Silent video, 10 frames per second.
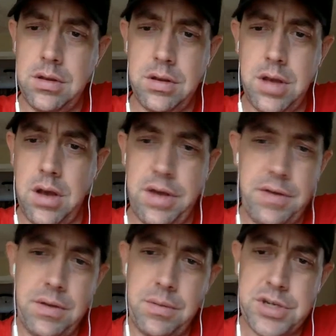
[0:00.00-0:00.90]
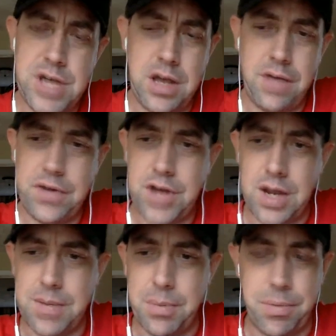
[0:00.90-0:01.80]
No, Michelle, if you're
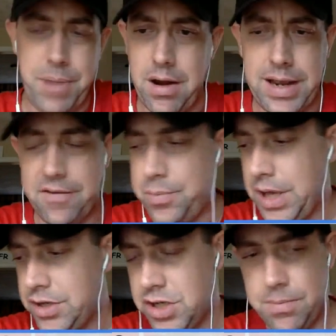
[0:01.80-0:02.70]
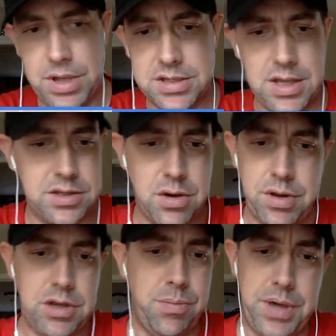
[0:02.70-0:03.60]
talking about preparing FBA shipments, then it's
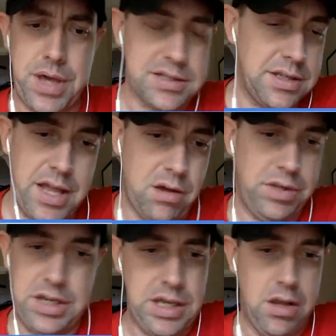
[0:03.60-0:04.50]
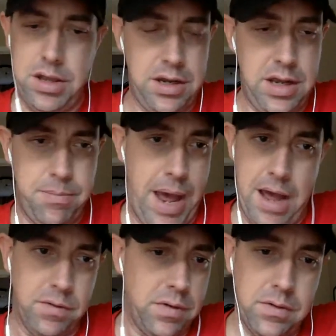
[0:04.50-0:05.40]
going UPS, and they only deal in
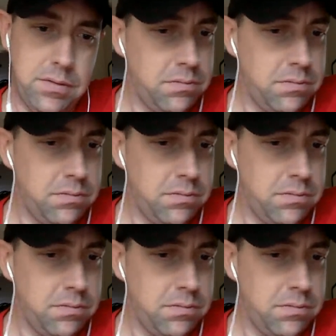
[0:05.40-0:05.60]
pounds.